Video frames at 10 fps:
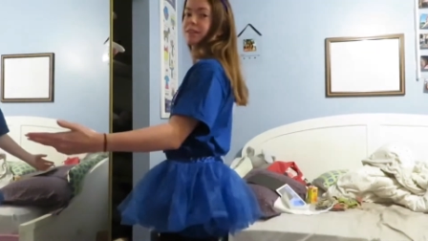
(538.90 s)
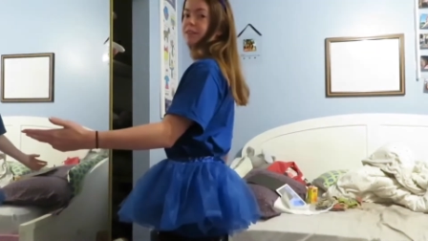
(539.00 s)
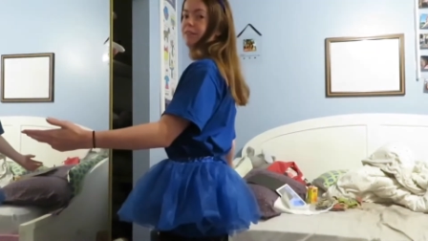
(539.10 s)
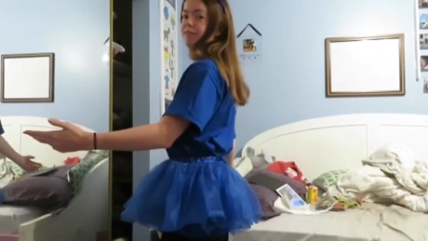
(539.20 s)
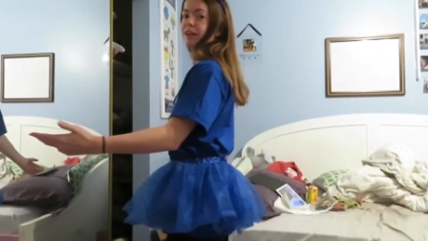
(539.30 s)

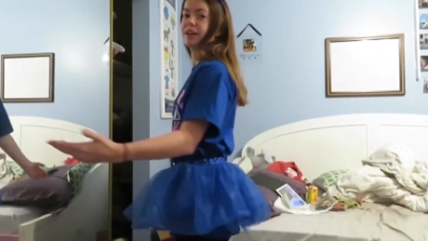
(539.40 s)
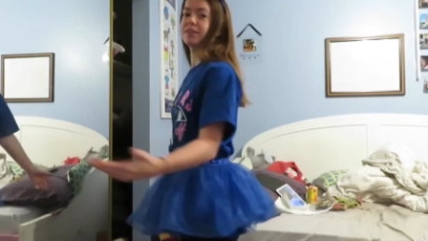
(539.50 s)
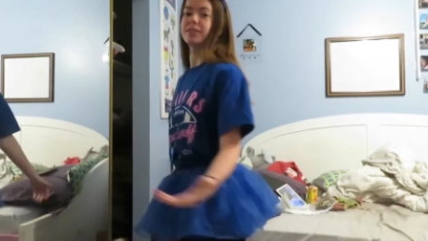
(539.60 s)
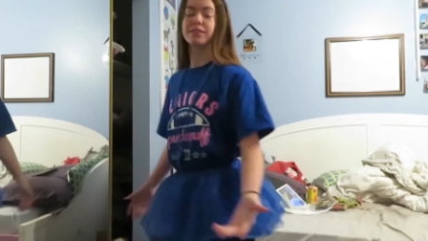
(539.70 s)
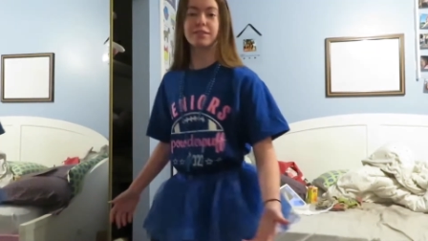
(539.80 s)
The fit
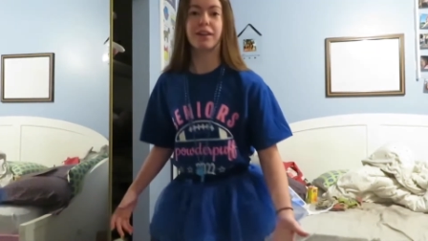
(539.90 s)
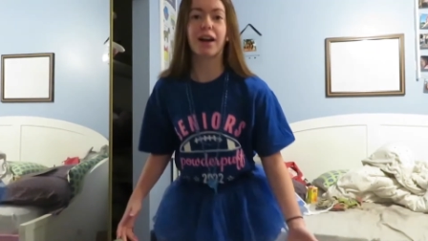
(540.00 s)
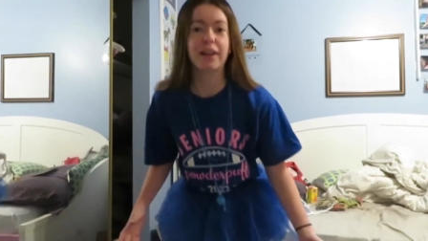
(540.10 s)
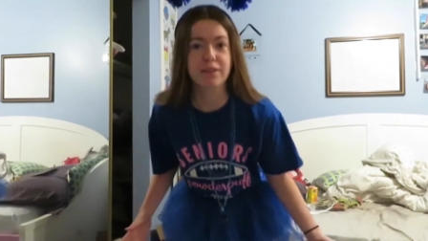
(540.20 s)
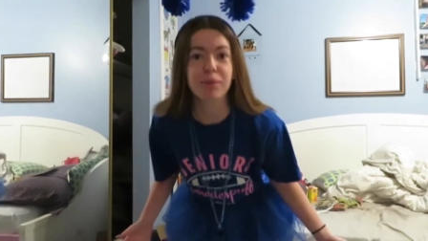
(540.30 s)

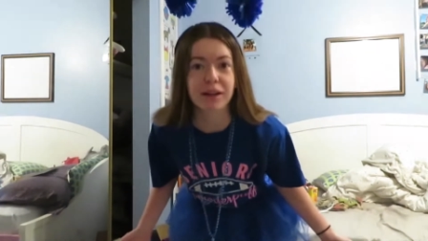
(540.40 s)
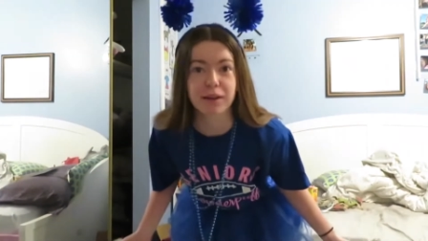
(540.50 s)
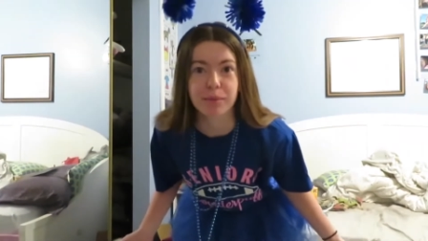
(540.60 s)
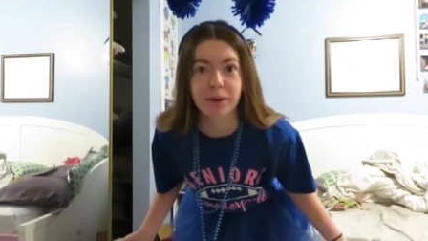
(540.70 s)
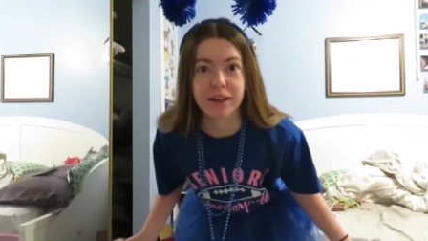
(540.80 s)
has been
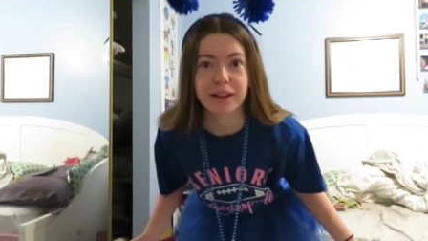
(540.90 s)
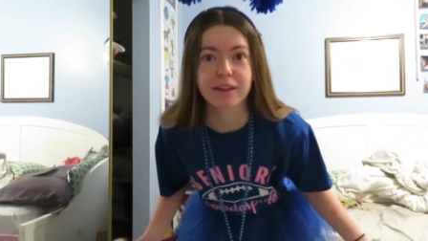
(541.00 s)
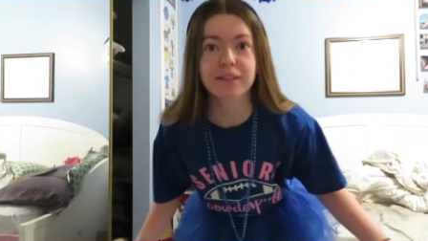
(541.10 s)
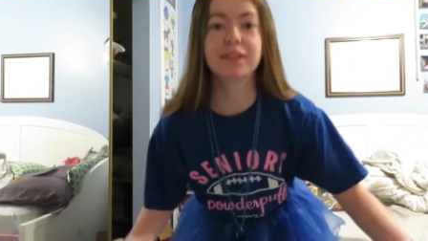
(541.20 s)
completed.